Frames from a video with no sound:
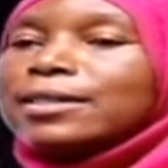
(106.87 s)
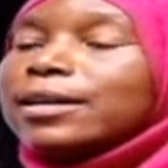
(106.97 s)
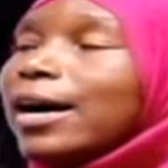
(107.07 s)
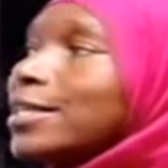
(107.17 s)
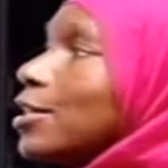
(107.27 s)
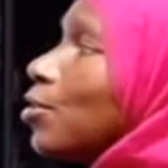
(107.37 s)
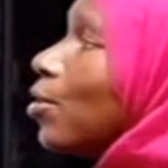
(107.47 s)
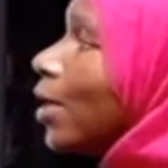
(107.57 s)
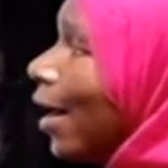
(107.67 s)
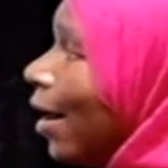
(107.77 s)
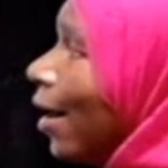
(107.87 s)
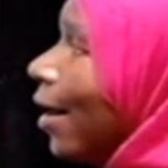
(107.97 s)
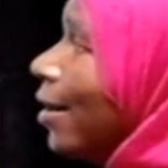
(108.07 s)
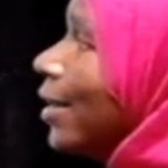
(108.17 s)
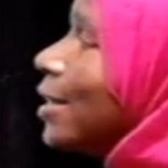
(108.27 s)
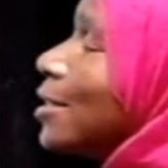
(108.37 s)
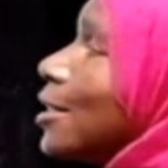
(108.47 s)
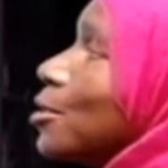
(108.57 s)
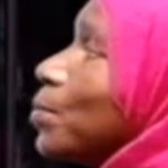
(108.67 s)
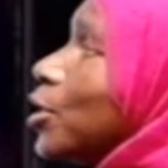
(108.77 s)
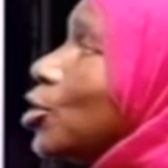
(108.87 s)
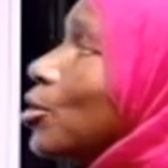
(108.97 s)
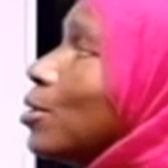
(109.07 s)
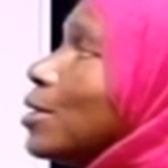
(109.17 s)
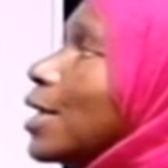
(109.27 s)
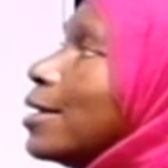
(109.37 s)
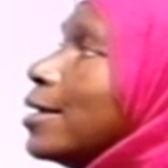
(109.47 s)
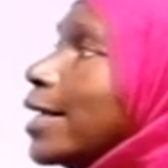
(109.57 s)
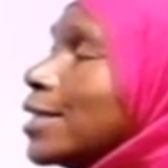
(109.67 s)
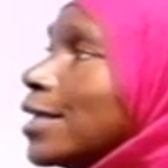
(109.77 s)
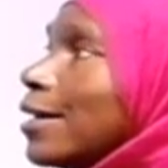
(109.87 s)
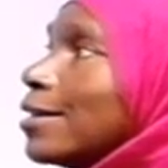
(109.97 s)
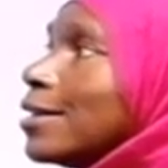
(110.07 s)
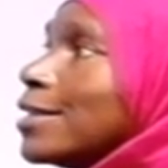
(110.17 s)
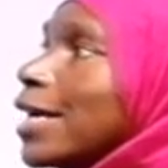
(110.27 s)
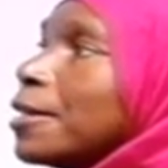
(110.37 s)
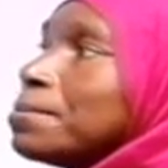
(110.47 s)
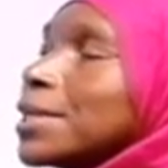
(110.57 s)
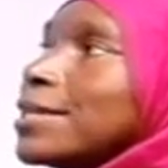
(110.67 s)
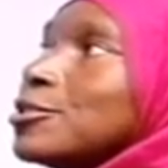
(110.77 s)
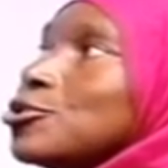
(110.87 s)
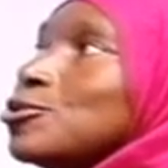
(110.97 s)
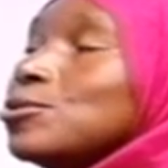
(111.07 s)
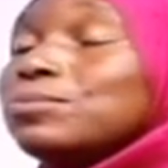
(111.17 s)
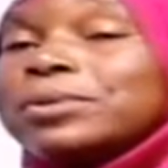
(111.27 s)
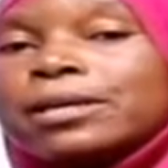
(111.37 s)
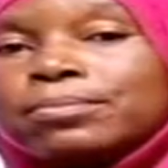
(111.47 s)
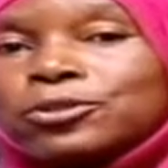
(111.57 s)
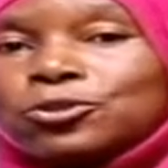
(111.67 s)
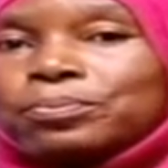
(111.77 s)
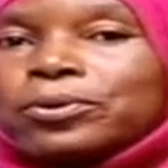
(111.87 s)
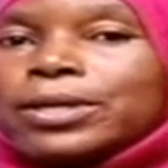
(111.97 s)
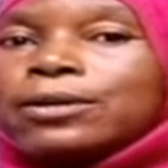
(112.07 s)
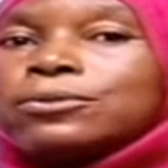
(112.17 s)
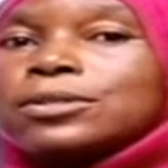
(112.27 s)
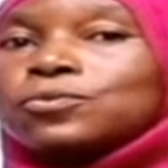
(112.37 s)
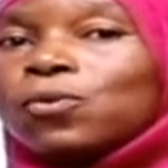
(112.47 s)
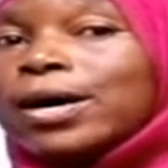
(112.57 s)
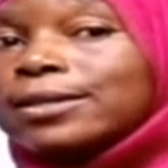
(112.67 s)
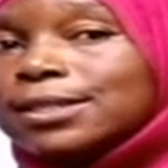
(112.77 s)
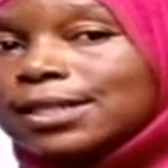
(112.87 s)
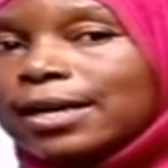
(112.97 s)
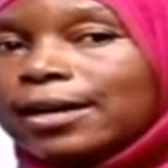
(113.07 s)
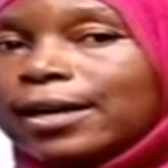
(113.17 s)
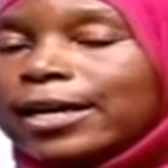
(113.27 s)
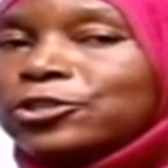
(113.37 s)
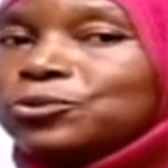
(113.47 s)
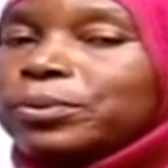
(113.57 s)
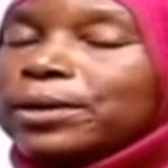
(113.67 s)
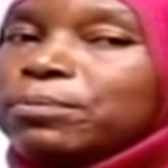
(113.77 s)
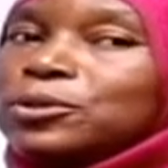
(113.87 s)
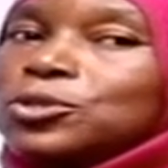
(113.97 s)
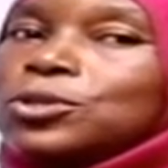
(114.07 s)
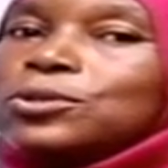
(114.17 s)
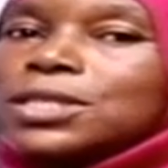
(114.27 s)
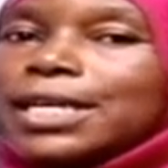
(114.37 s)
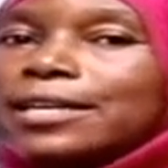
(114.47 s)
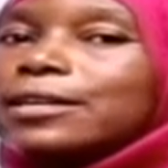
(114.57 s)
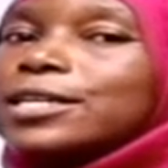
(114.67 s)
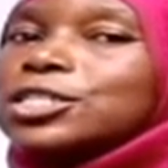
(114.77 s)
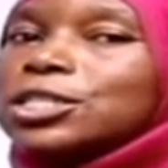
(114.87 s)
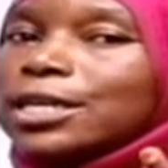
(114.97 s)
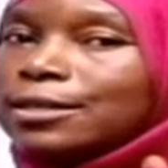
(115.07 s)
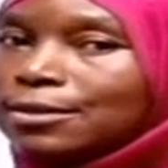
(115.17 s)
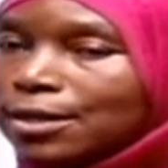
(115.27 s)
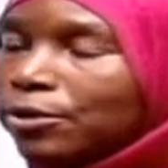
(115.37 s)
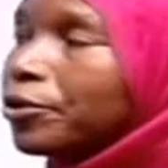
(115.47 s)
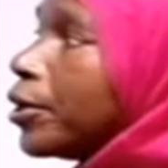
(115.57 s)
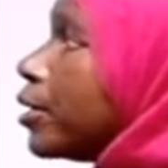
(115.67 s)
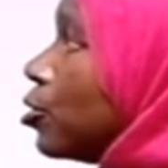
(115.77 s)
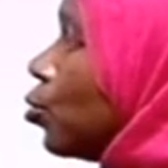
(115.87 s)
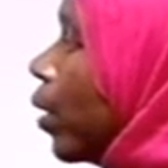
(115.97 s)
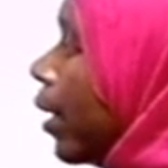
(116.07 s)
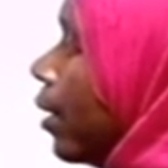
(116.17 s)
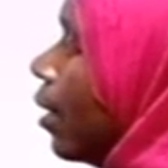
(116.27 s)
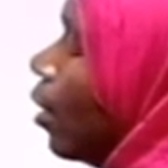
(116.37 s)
The article a, it is a special letter that helps us to be able to pronounce words and to be able to use English in the correct way.